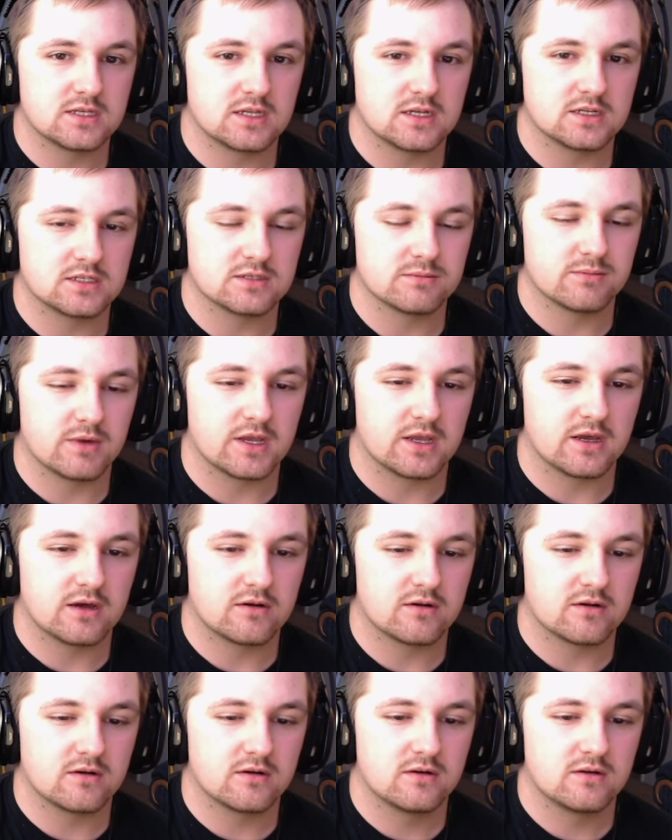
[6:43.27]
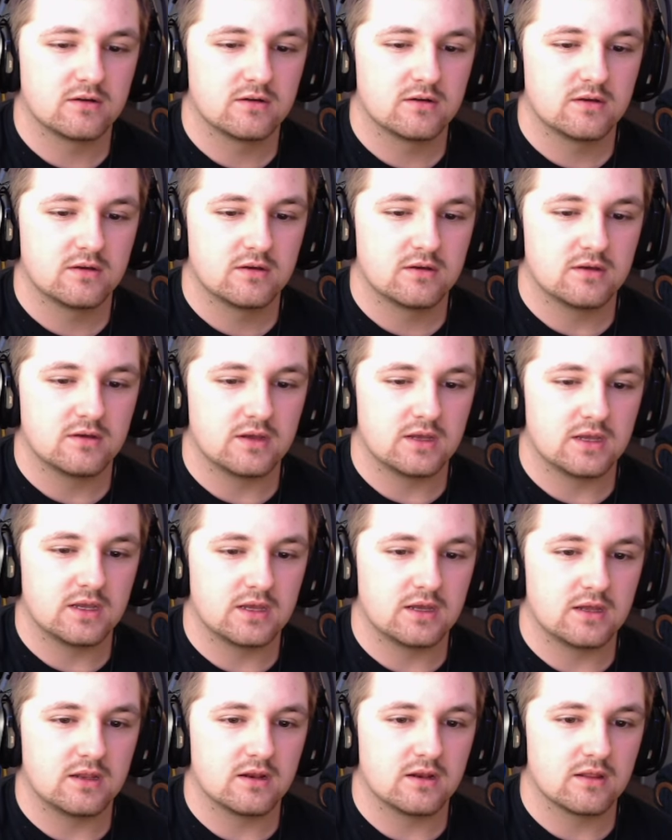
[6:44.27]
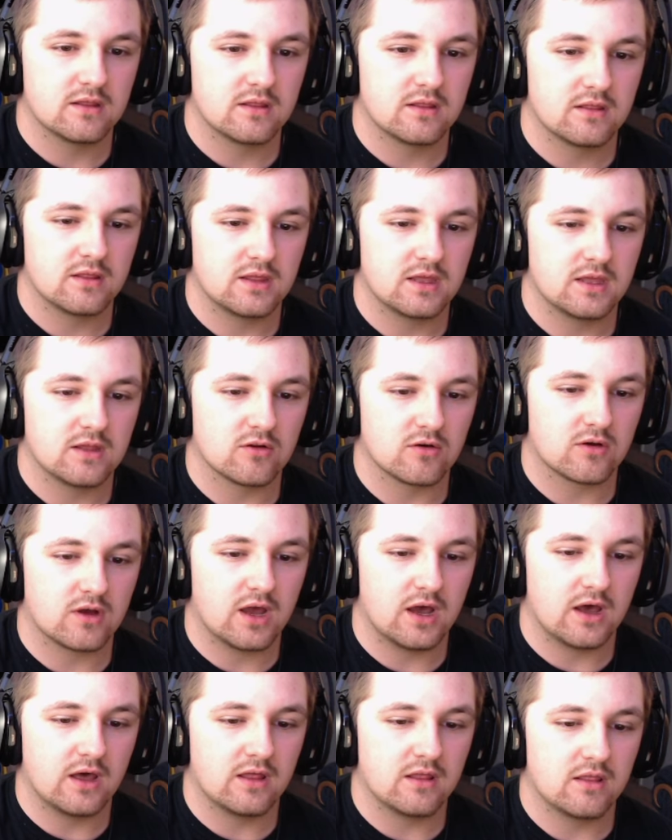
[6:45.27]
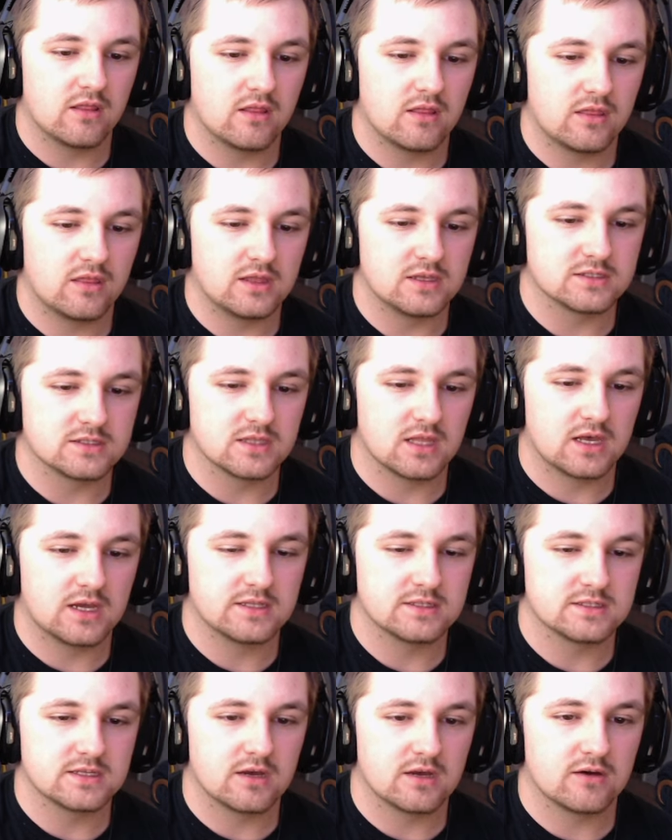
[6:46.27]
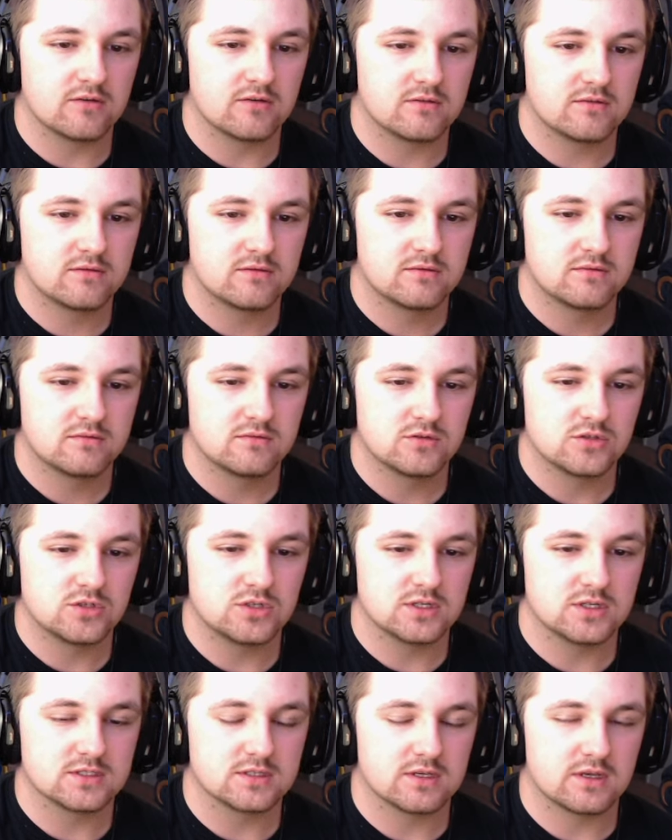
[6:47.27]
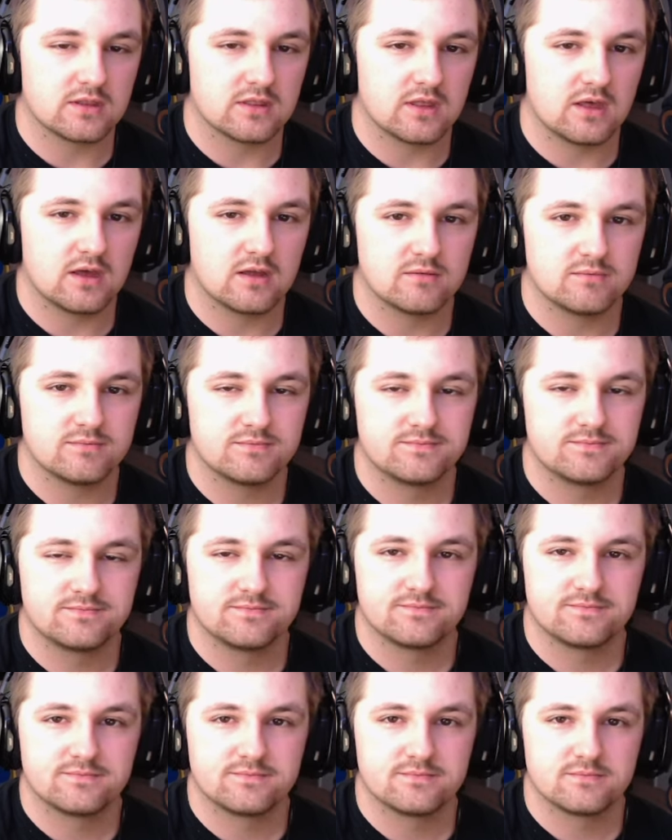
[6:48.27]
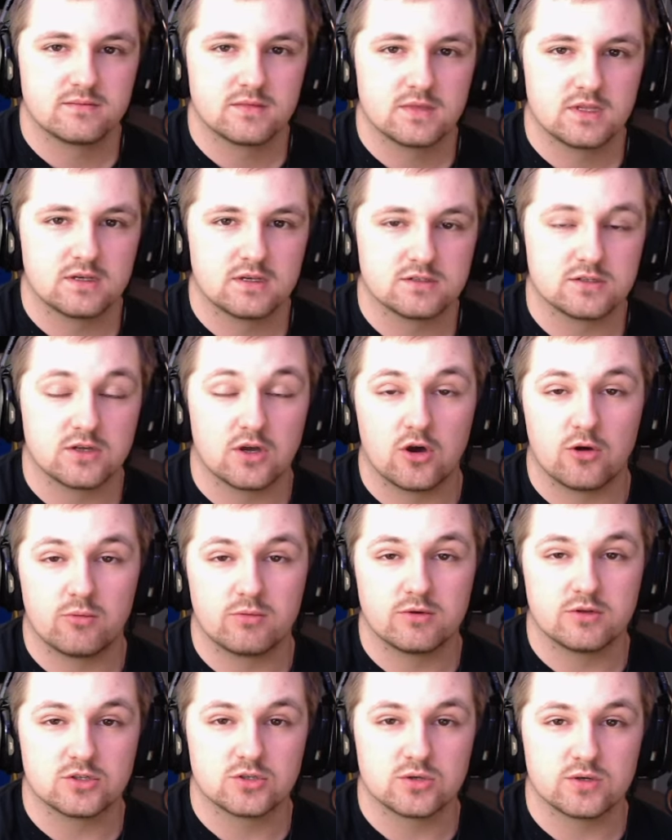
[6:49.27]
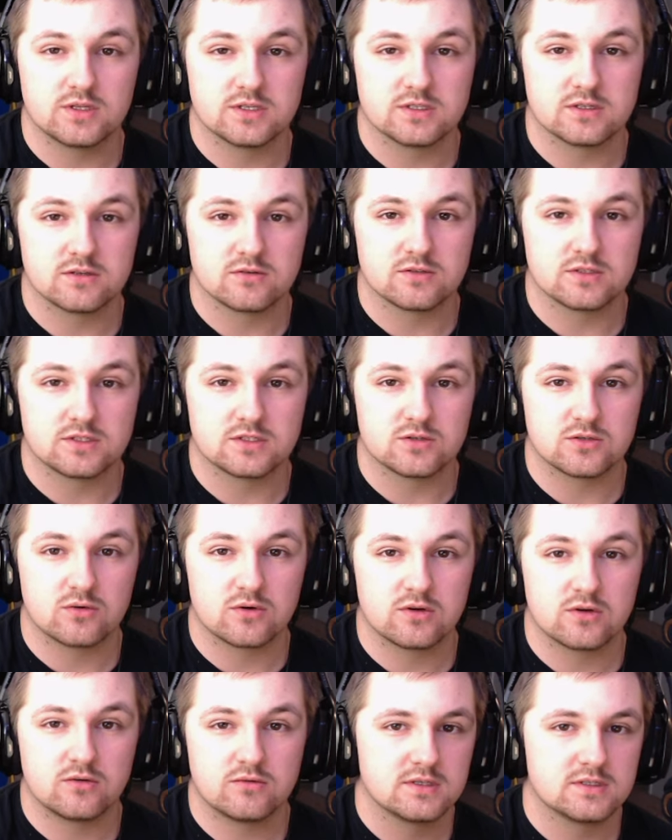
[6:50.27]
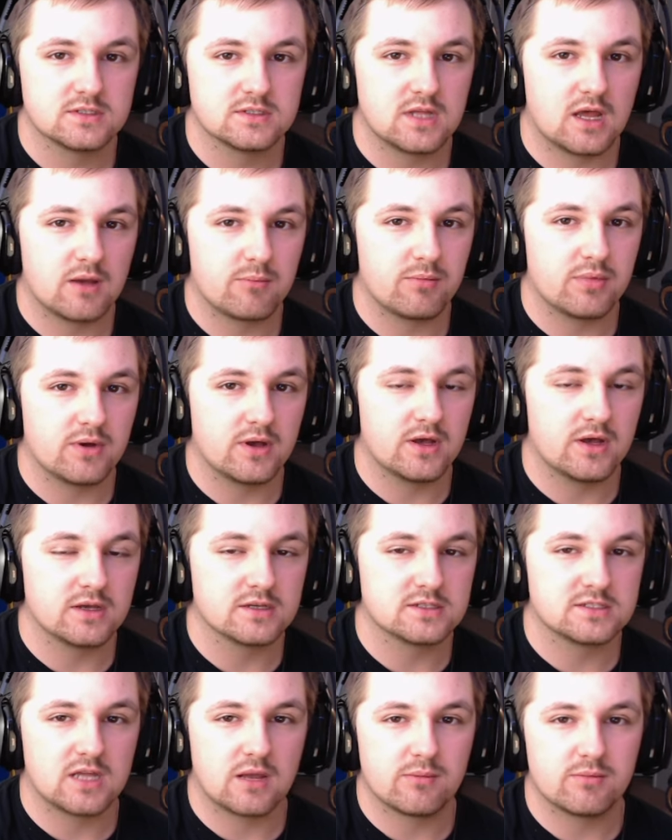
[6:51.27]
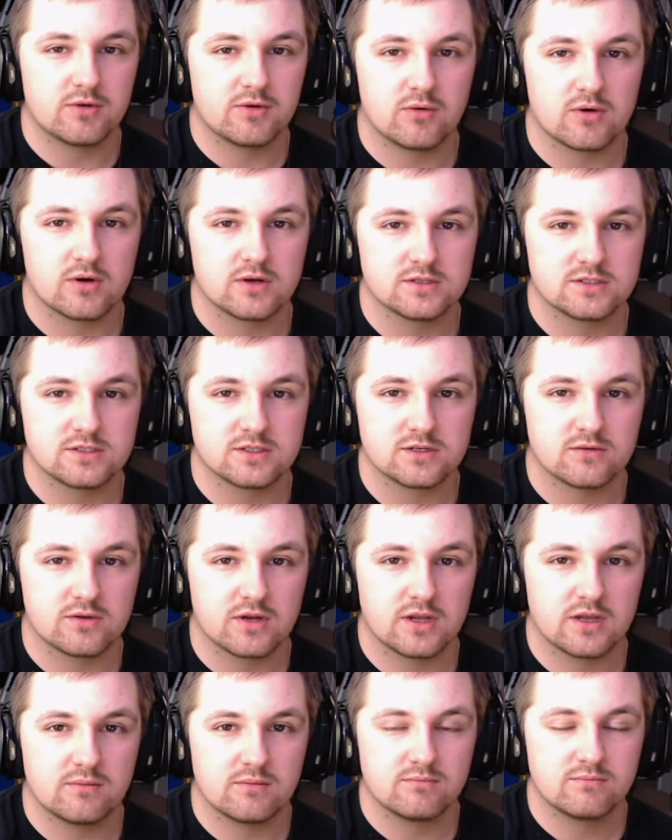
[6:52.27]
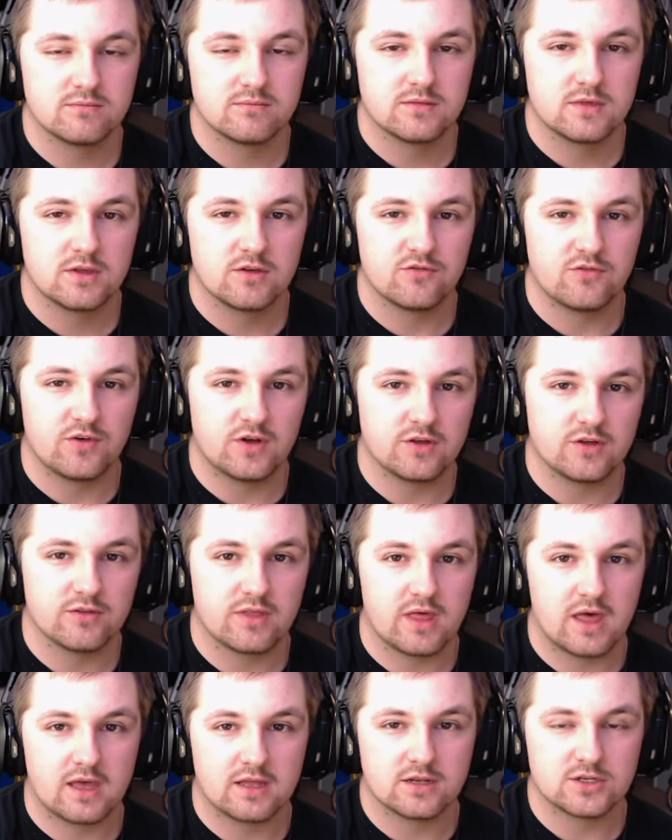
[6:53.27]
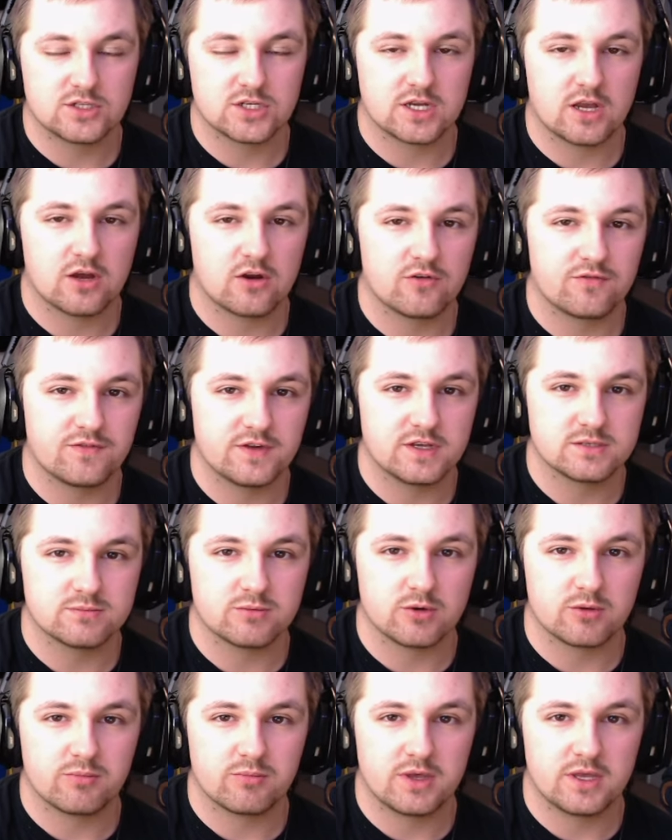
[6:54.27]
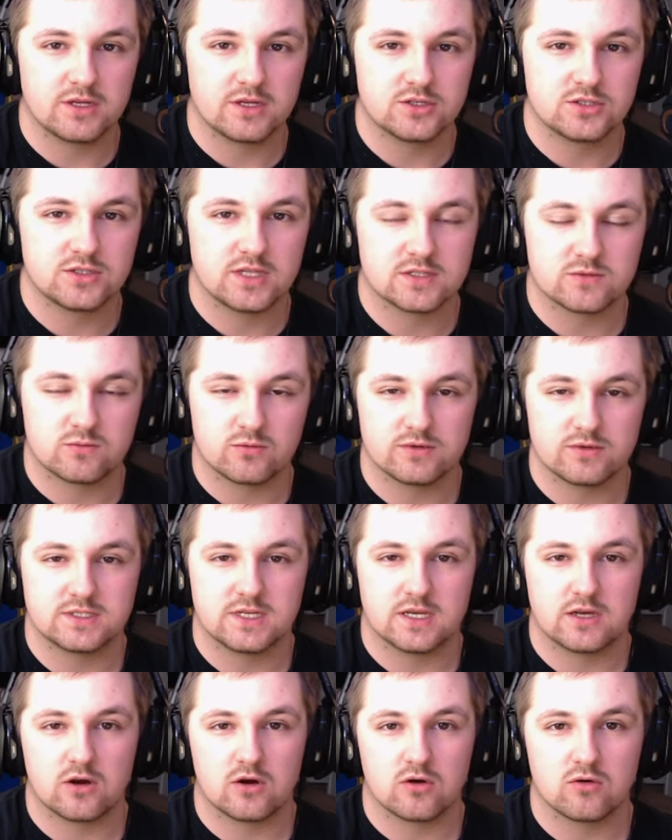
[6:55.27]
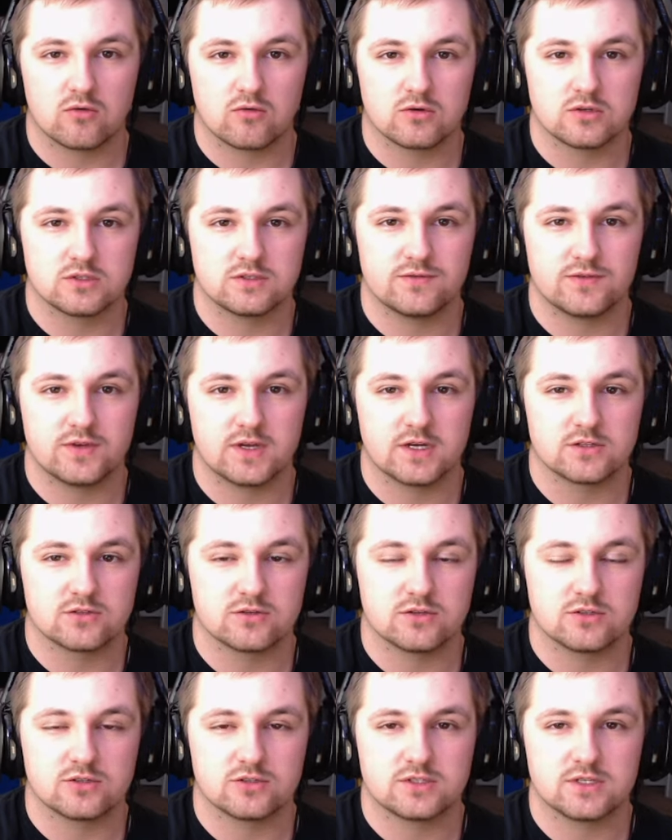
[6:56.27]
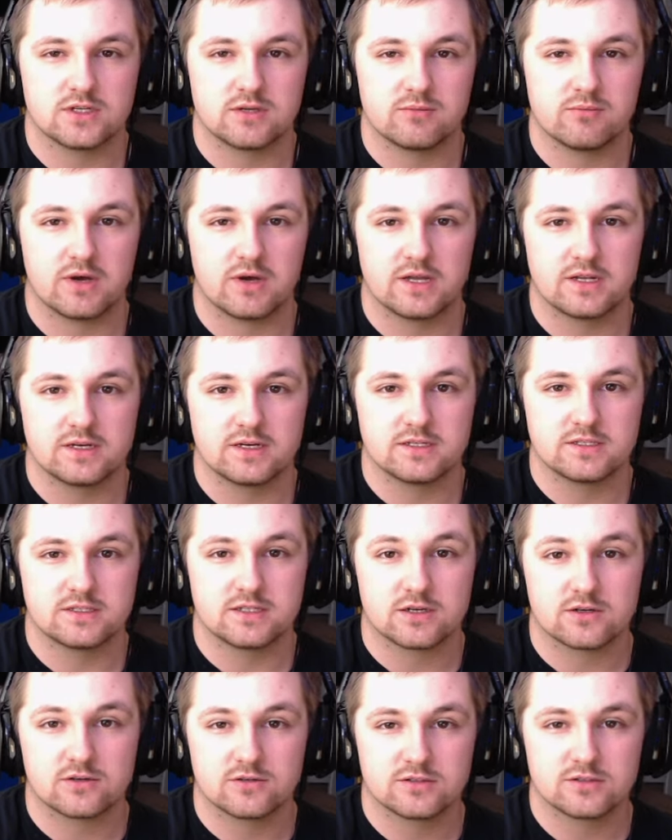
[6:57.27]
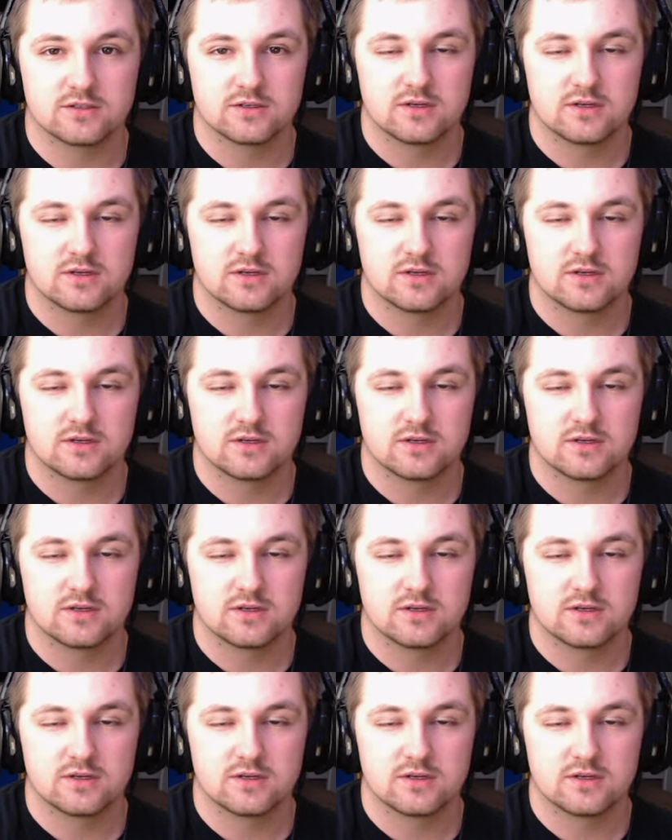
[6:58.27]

it to my cutter and it'll cut these lines out just like that. So I hope you enjoyed this little tutorial. Stop into our Instagram, follow that, check out our Facebook page. That's where we take our orders if you guys are interested in buying any stickers.